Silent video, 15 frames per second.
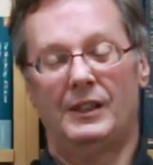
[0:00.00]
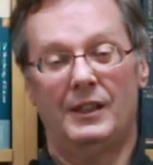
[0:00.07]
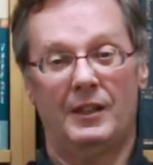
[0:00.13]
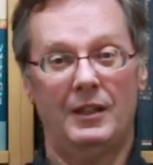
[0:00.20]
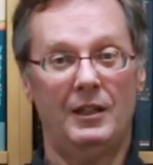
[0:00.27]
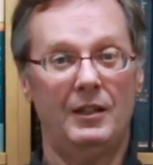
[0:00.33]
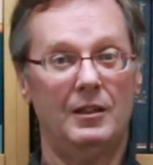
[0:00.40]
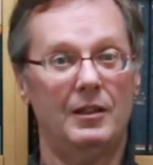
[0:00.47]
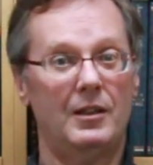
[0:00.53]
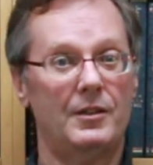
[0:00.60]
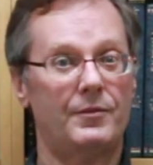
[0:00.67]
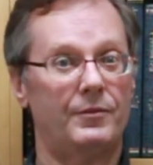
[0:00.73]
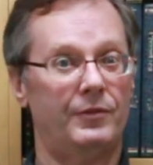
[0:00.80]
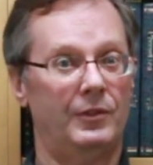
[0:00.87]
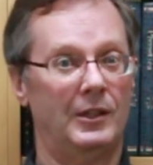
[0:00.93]
Getting a lot
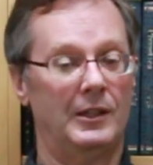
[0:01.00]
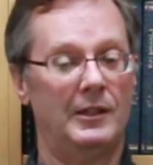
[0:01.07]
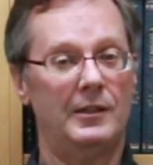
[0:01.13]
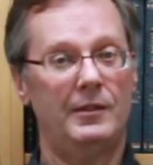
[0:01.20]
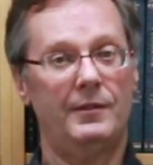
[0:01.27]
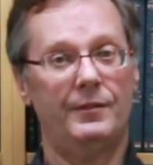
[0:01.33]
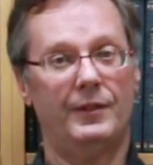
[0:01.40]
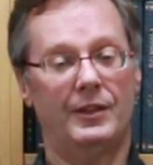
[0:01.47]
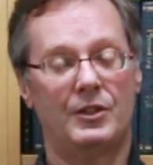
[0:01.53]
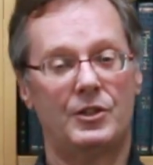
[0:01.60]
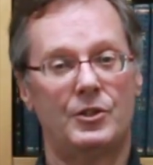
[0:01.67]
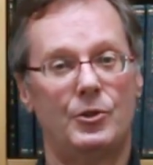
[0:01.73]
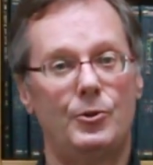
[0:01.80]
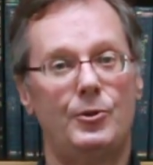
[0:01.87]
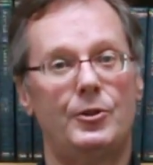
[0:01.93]
of love and
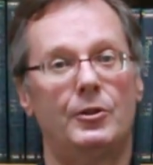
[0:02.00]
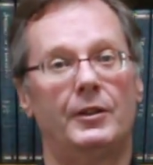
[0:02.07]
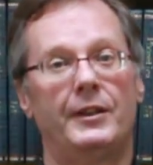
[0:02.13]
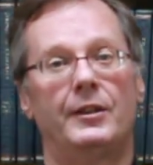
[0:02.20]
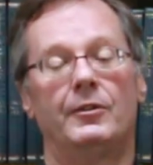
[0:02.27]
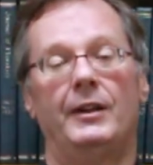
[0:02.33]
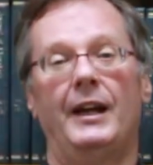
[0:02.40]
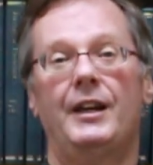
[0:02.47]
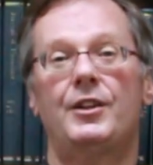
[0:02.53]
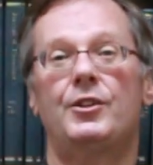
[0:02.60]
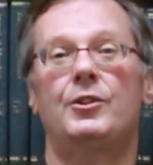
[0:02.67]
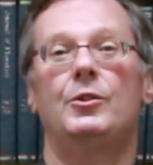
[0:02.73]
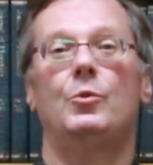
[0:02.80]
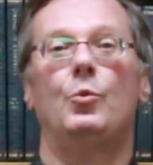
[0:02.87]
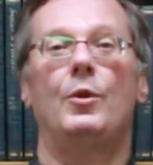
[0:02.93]
social
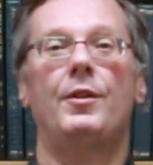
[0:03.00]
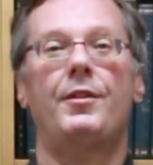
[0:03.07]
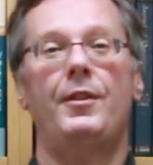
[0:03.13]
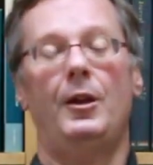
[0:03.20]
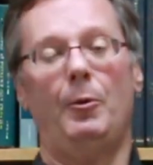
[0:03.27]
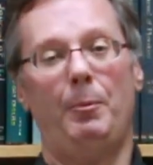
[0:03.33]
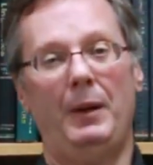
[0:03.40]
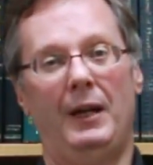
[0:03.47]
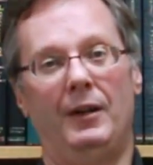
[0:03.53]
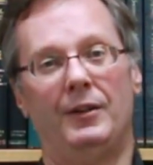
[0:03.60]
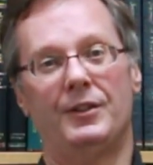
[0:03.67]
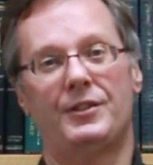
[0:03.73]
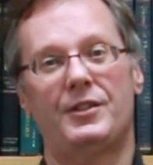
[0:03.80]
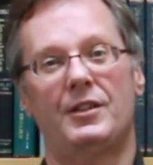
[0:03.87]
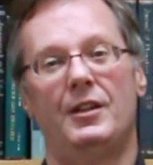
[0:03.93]
interaction with their
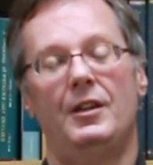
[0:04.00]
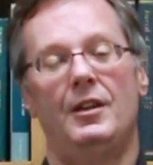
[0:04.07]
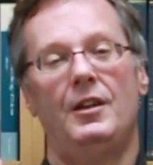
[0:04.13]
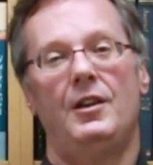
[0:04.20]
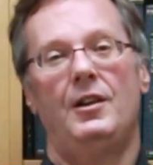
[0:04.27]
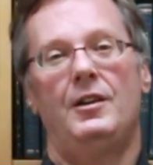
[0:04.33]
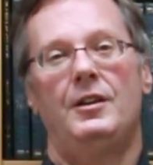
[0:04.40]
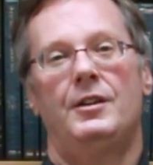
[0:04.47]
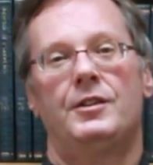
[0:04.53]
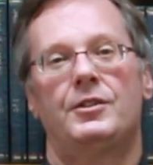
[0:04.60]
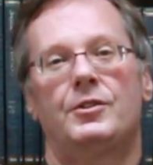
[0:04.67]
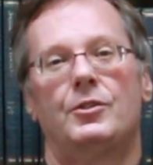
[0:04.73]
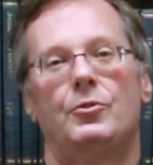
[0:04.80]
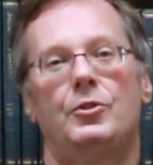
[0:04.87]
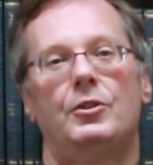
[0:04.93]
parents.
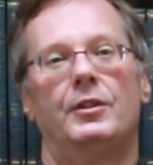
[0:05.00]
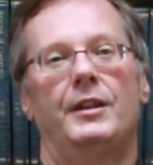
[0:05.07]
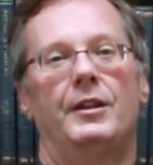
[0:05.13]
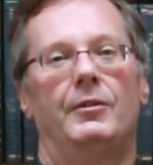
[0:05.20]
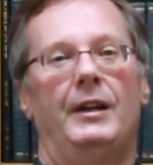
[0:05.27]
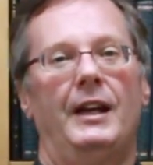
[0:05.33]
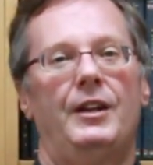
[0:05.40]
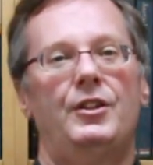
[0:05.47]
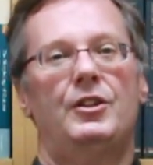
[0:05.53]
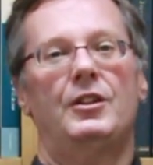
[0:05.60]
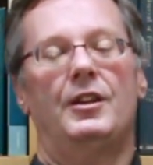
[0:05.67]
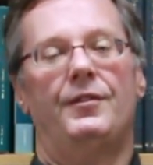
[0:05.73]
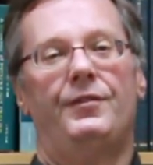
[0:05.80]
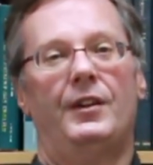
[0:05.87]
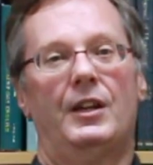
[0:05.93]
Social interaction,
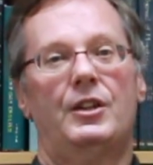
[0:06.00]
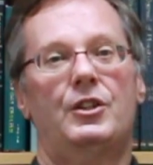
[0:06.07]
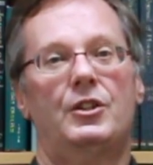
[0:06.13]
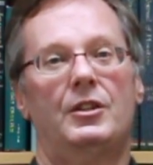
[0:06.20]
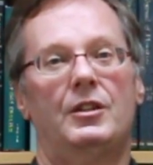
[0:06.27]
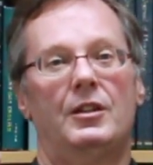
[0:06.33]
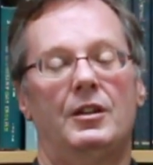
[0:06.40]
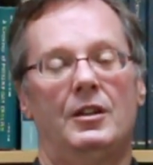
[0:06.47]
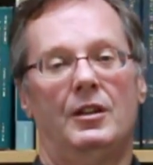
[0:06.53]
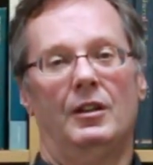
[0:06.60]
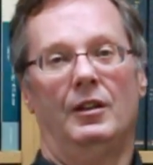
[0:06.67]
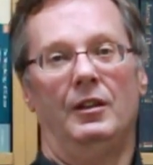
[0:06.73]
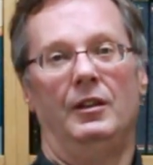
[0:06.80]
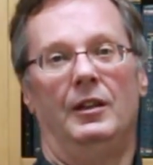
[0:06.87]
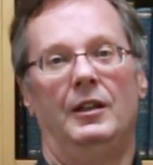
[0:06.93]
affection,
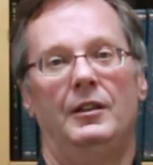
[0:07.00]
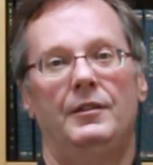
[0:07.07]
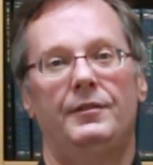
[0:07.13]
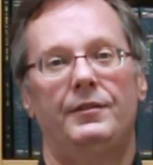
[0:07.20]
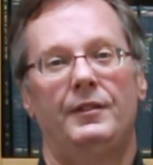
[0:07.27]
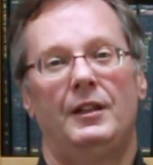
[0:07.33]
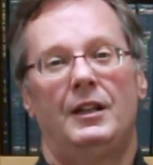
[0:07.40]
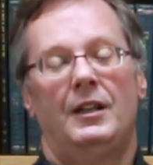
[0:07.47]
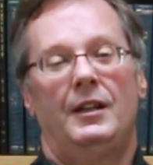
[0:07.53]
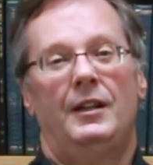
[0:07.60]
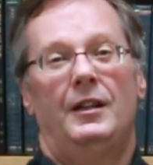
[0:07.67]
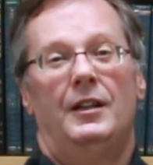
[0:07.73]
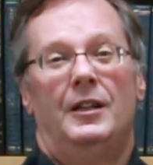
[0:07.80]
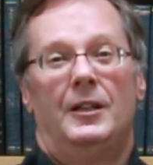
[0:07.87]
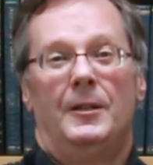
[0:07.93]
love,
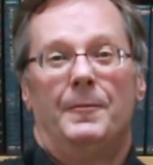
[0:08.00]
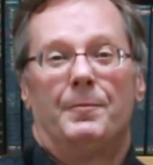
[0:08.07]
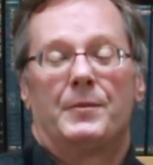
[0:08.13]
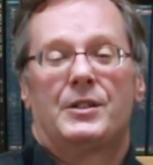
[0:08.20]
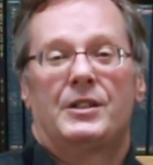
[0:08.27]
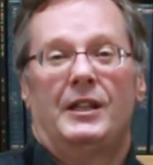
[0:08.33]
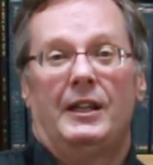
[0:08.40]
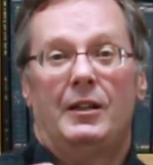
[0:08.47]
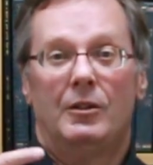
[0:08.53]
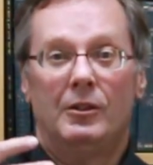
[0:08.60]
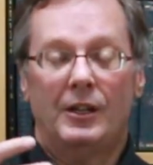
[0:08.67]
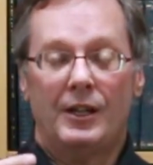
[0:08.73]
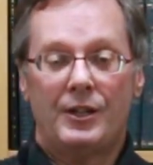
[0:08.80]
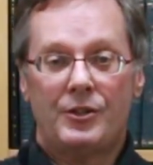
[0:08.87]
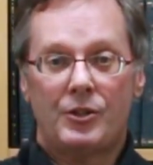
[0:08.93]

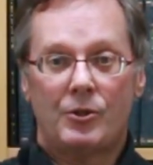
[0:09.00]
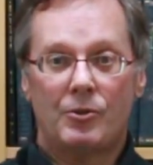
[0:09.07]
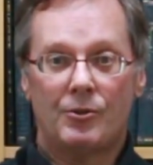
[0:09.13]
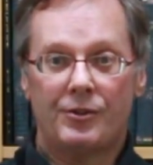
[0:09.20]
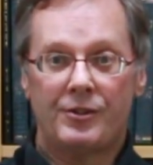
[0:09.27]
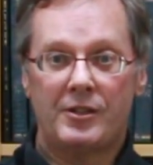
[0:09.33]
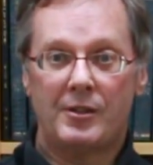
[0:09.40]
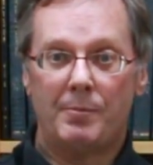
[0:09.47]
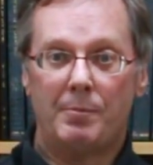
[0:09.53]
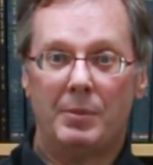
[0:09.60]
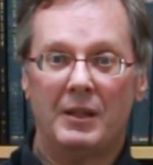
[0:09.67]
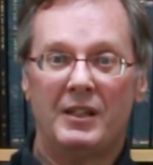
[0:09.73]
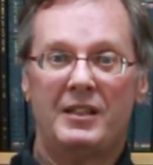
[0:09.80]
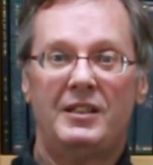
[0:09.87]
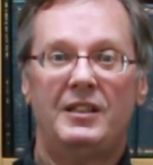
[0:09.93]
psychological
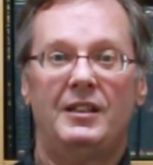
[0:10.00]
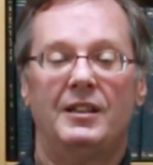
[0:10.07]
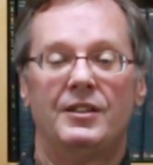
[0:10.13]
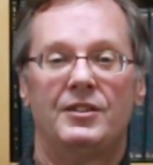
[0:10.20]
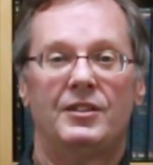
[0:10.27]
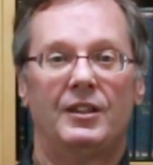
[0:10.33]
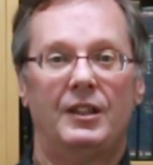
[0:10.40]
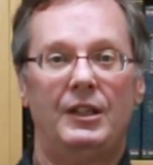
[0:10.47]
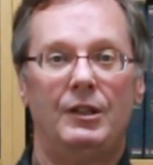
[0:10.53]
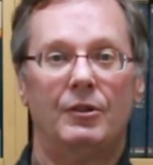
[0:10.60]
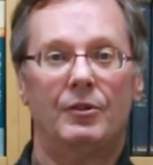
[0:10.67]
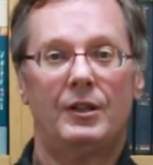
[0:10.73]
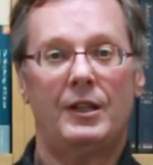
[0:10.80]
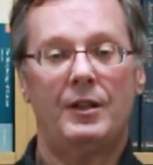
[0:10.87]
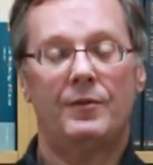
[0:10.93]
stability and
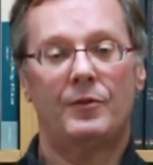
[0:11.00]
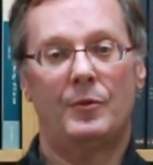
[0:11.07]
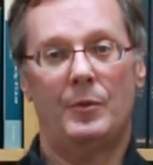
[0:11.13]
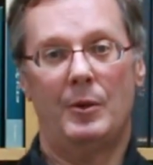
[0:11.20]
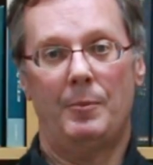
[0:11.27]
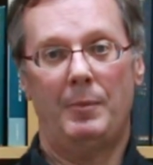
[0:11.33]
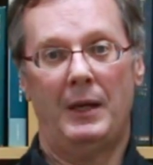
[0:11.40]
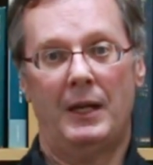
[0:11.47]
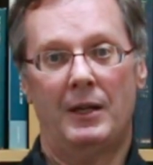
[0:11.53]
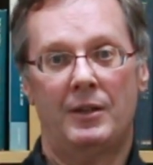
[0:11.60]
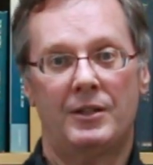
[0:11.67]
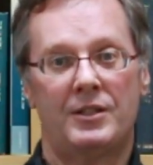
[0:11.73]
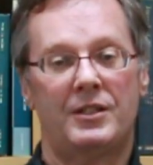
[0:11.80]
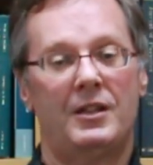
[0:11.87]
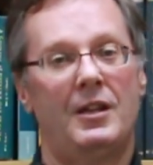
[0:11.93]
security from their
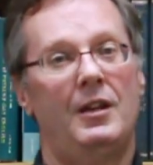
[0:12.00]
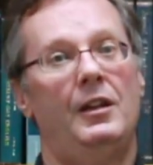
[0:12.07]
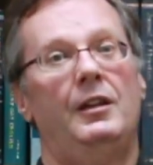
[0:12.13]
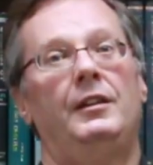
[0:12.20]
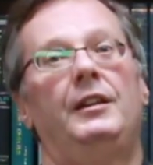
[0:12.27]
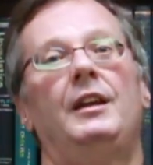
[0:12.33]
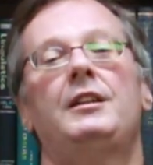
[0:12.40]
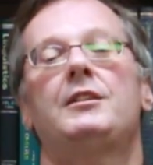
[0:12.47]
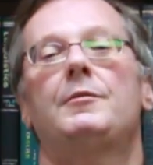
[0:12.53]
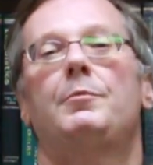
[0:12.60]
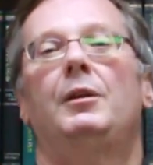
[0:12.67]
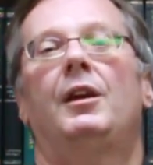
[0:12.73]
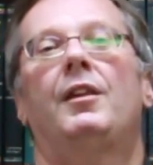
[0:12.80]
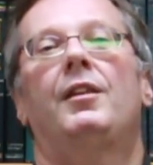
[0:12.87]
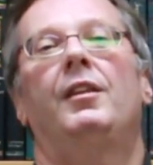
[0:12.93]
parents, that's a
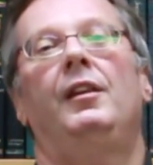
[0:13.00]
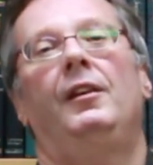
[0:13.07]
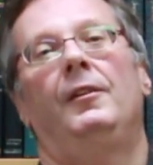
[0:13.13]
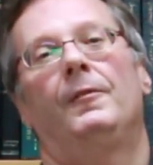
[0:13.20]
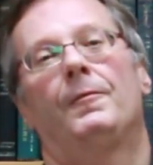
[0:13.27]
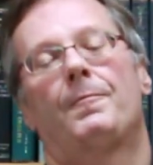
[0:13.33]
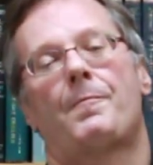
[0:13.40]
big thing.